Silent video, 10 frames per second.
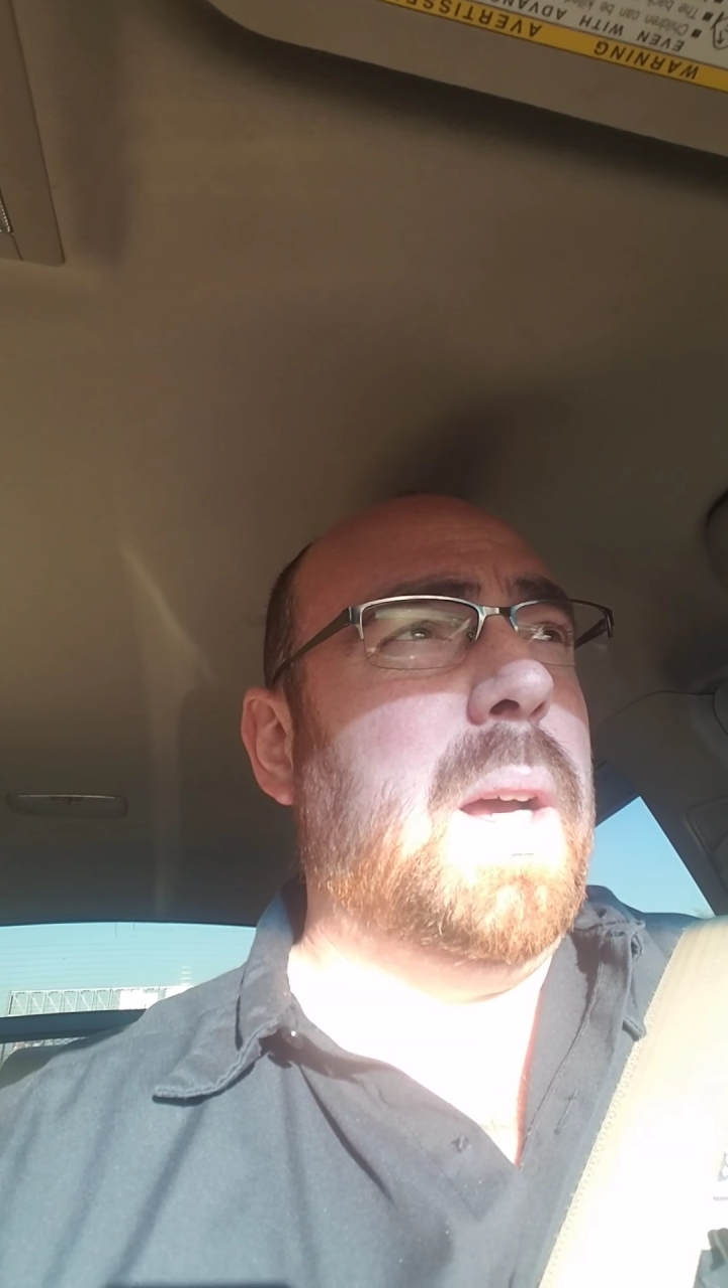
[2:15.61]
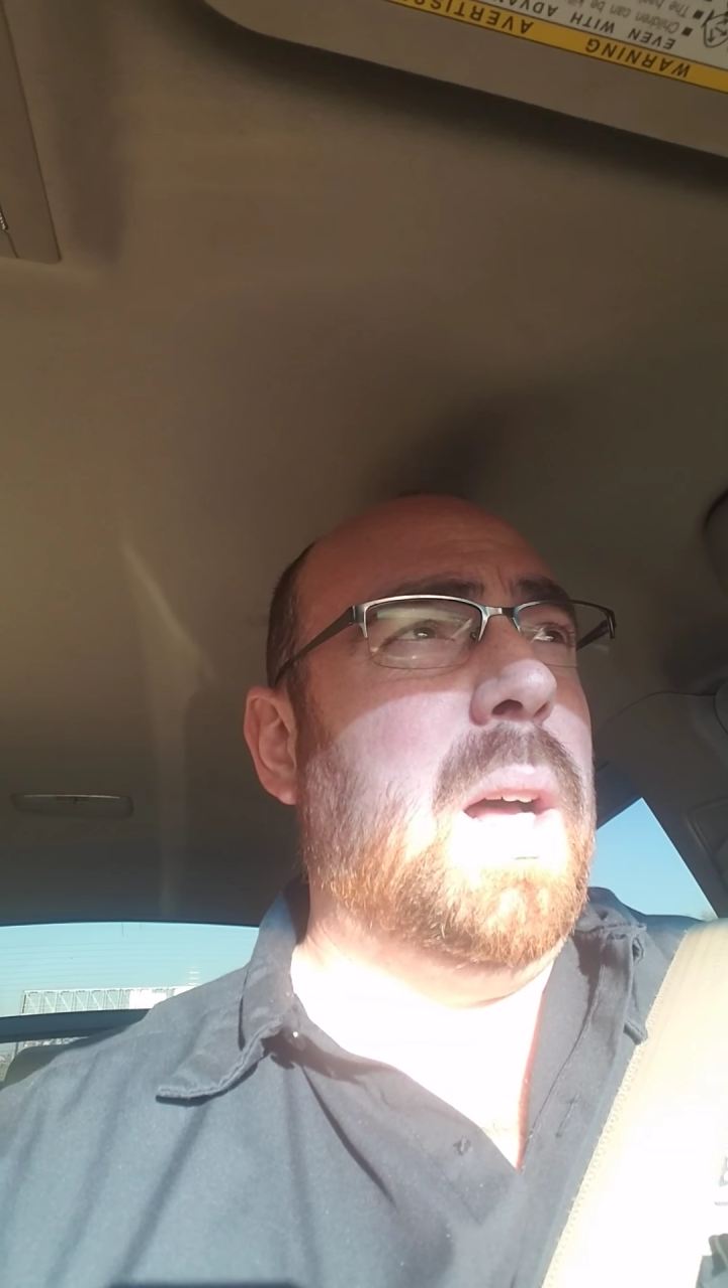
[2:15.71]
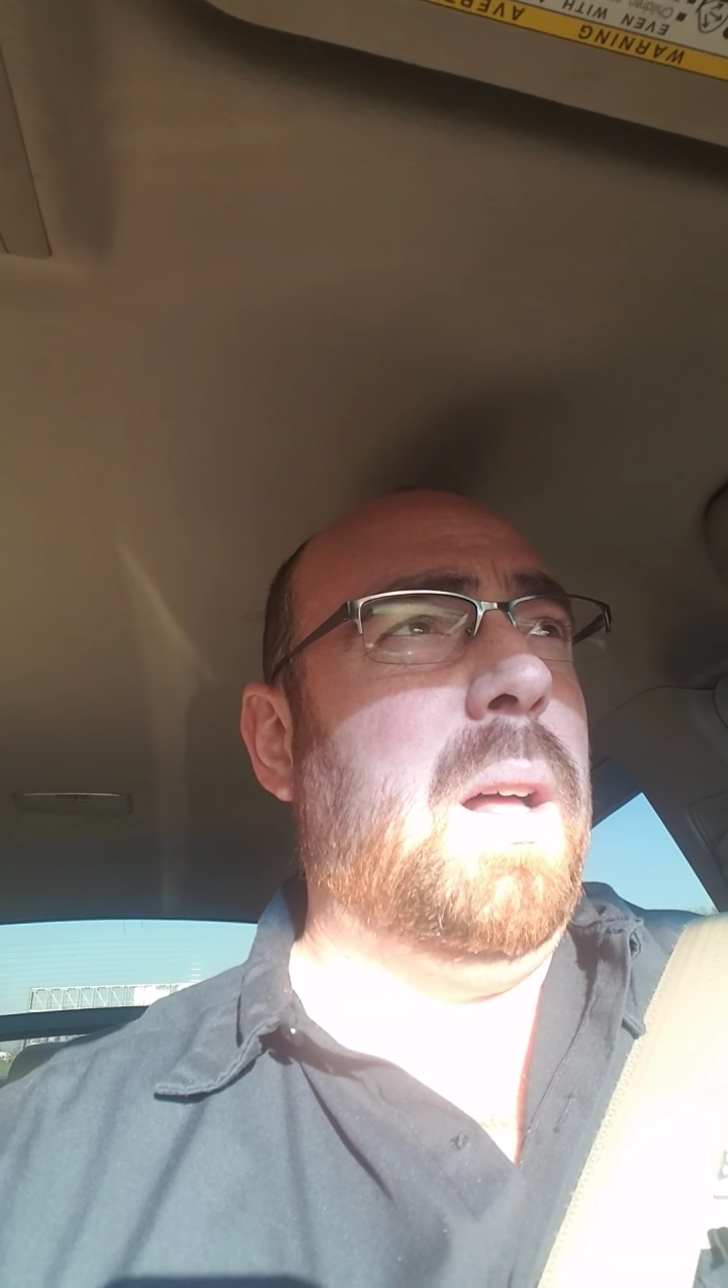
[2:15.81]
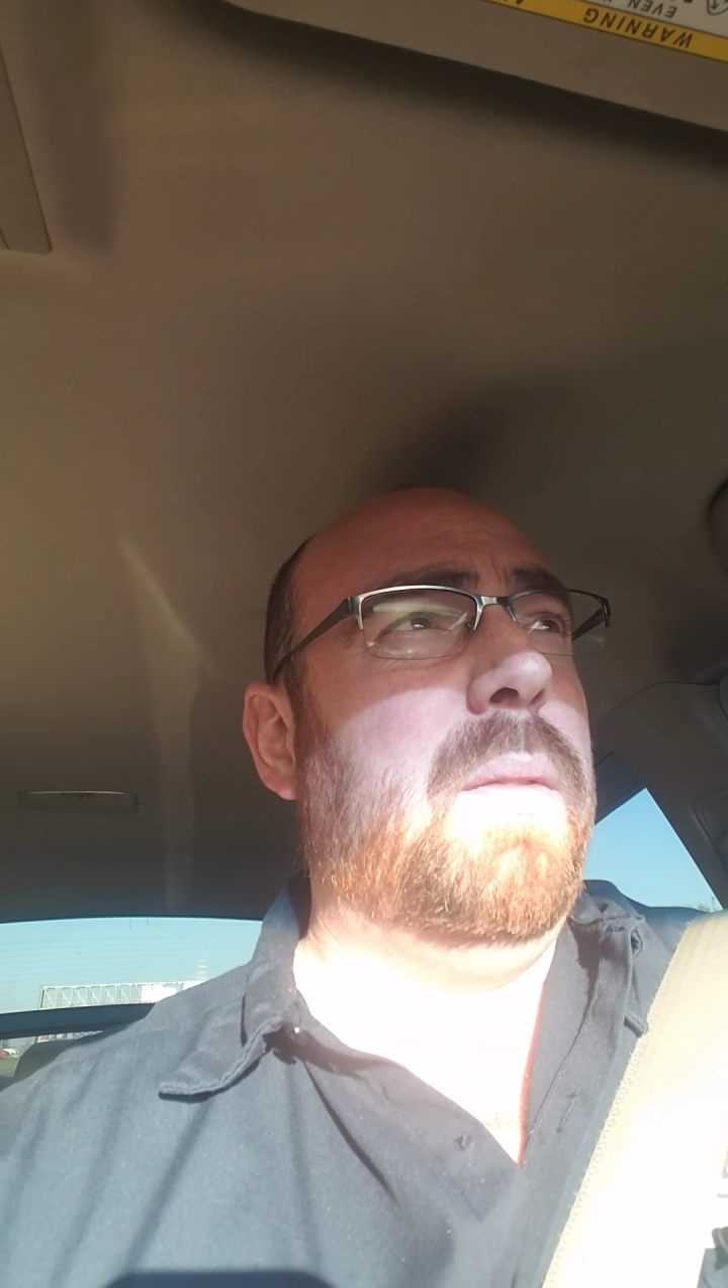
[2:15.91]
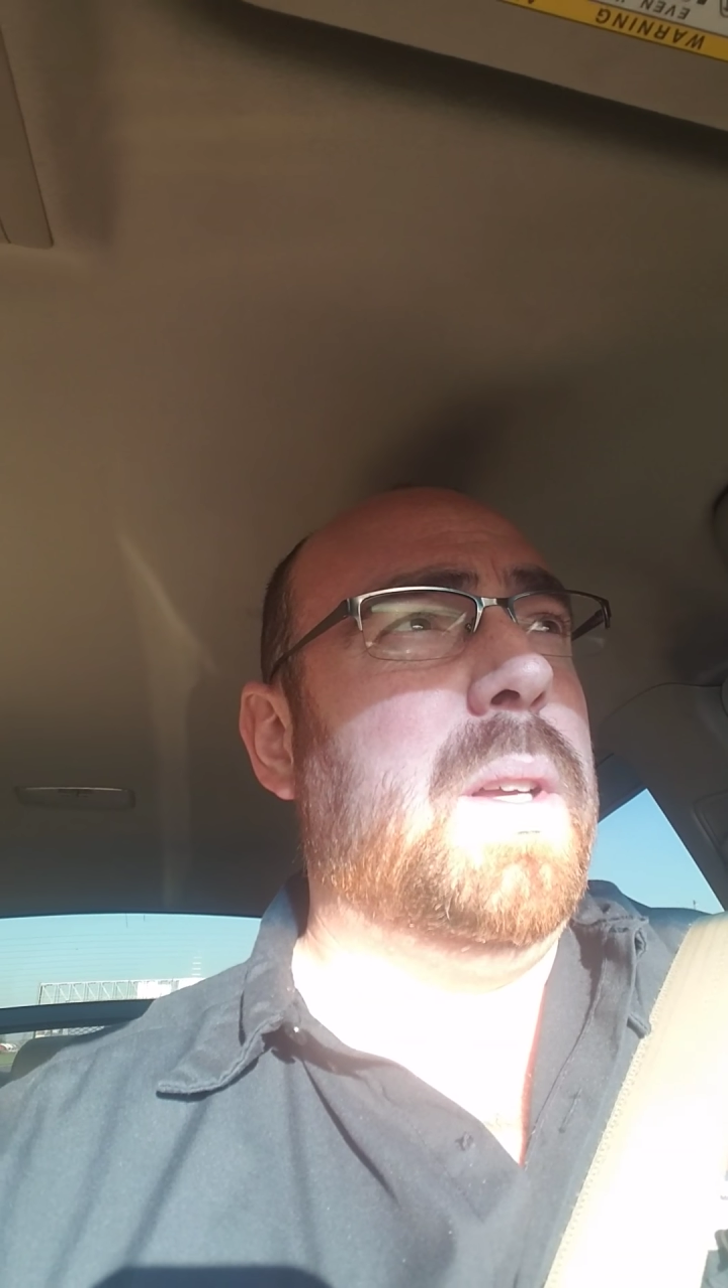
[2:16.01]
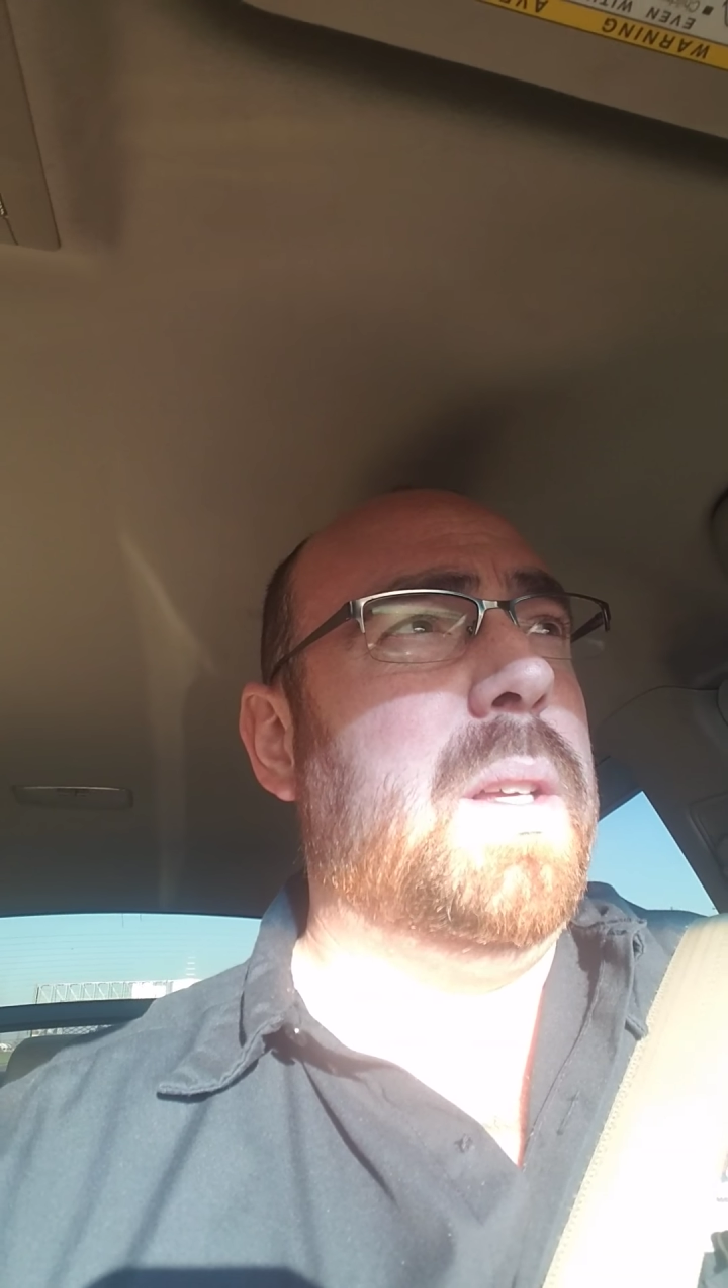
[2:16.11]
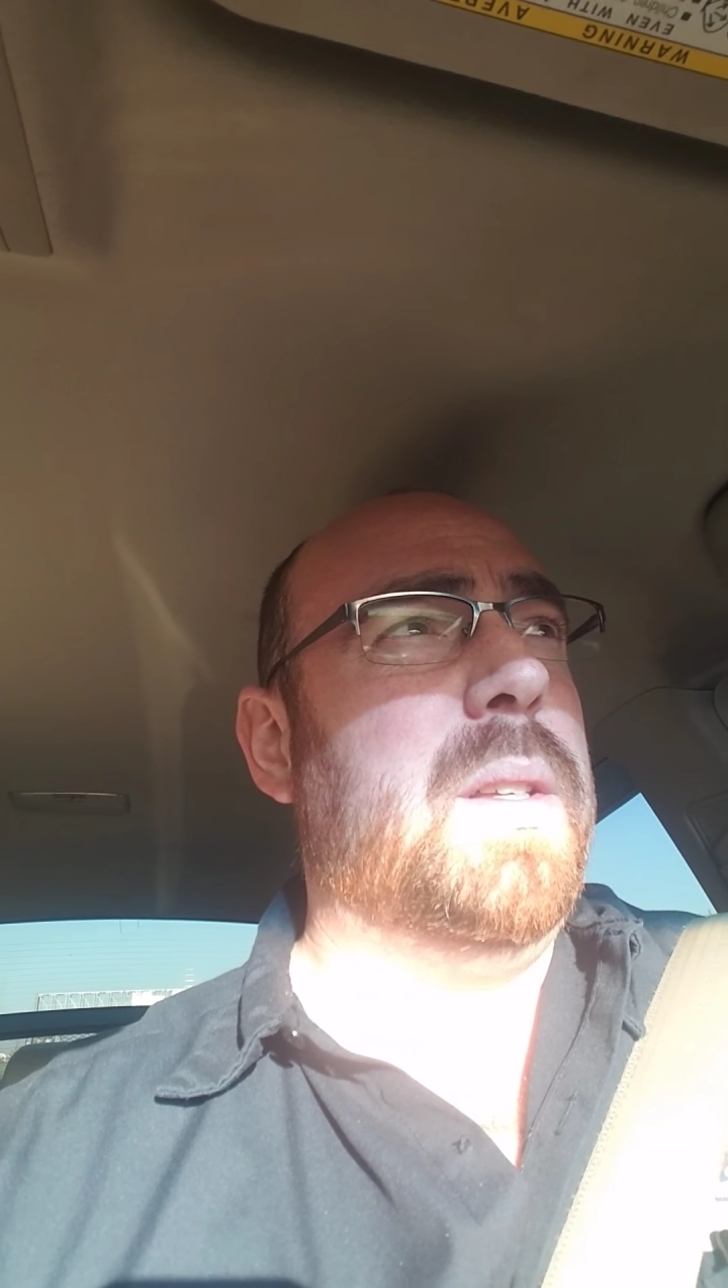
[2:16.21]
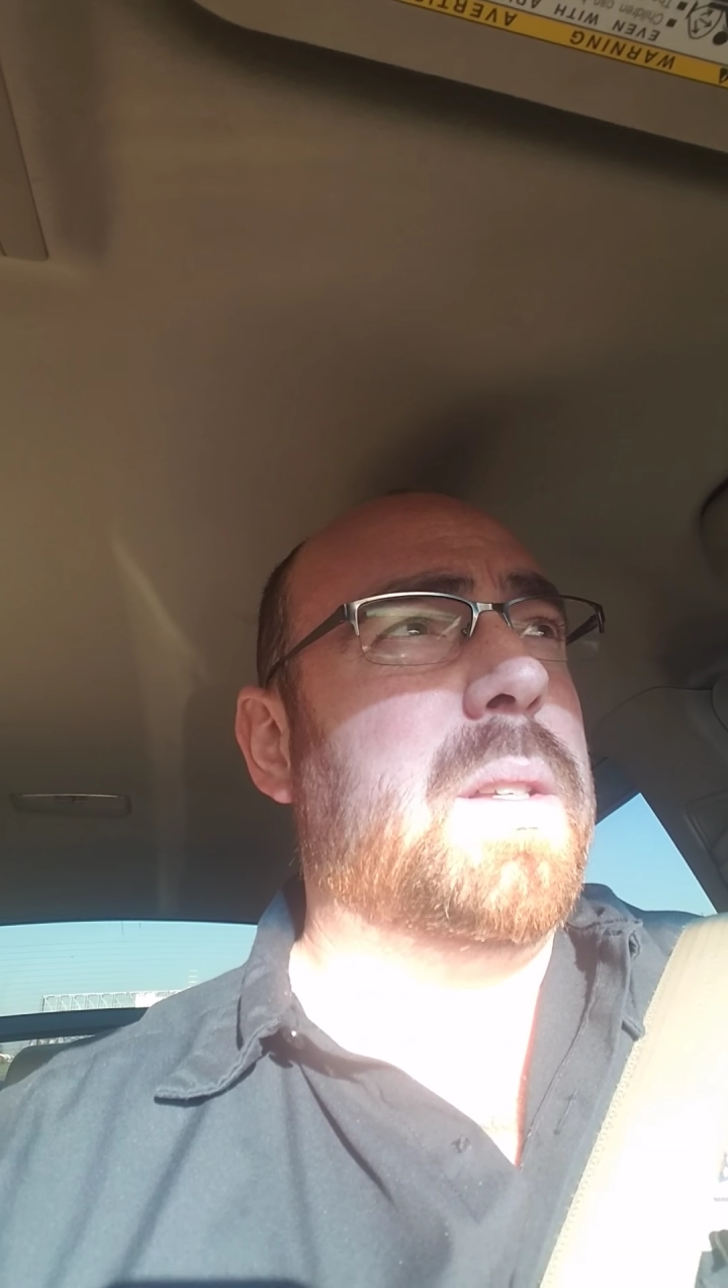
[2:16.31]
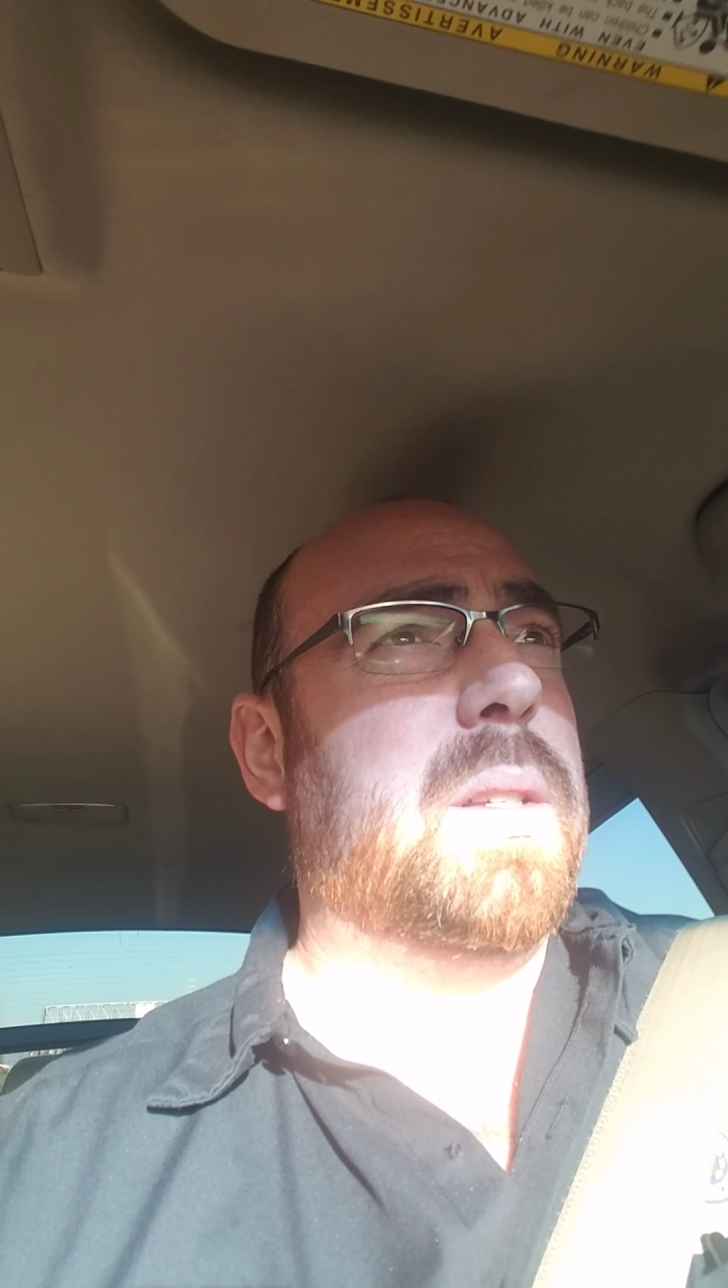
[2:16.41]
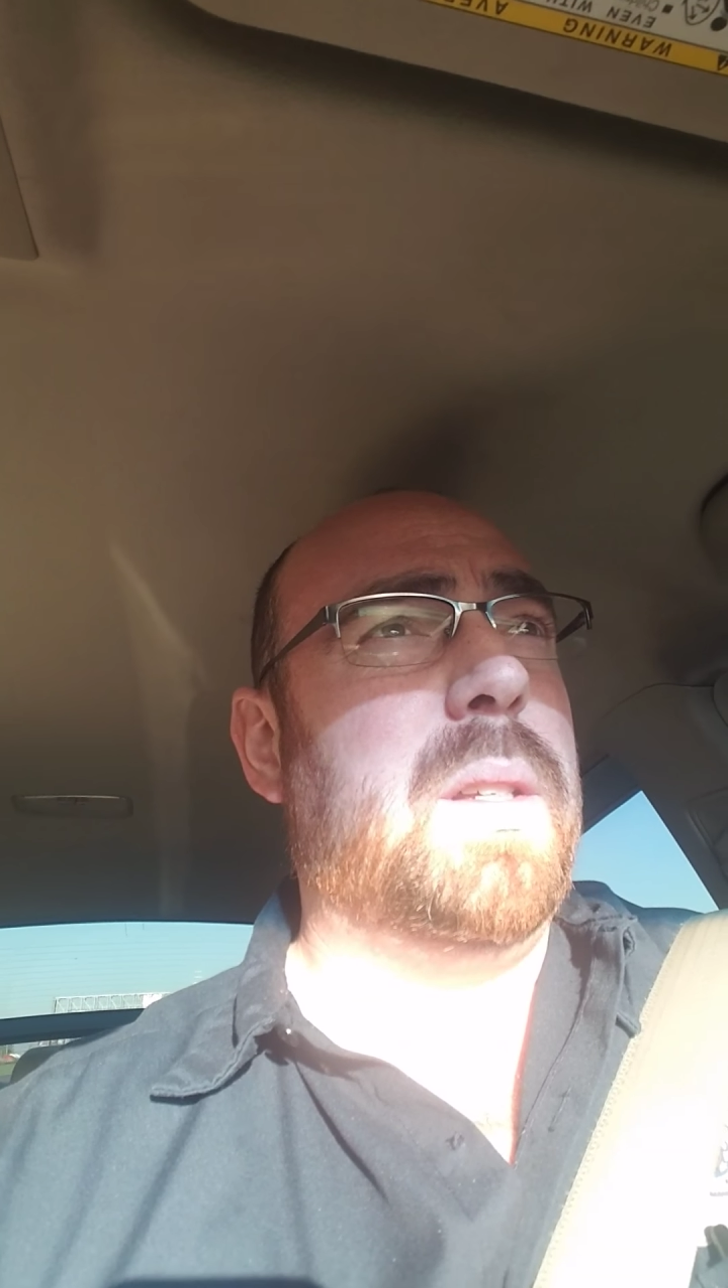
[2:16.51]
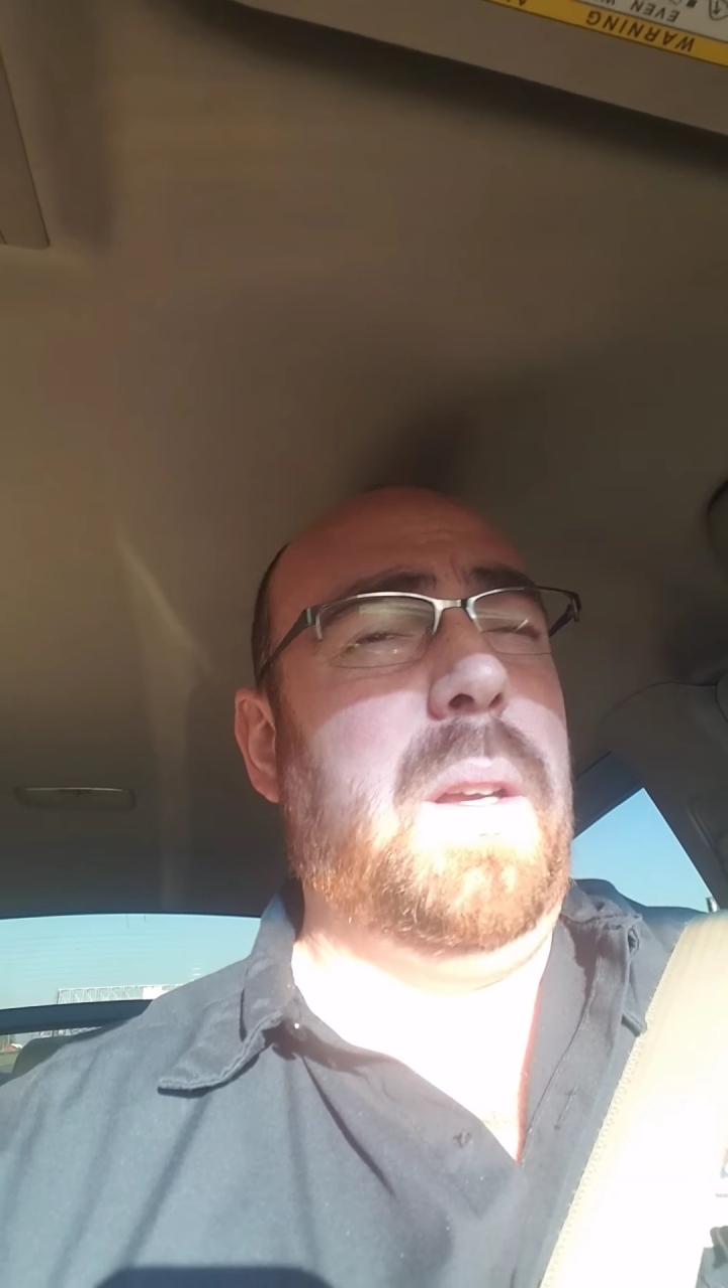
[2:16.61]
valve is,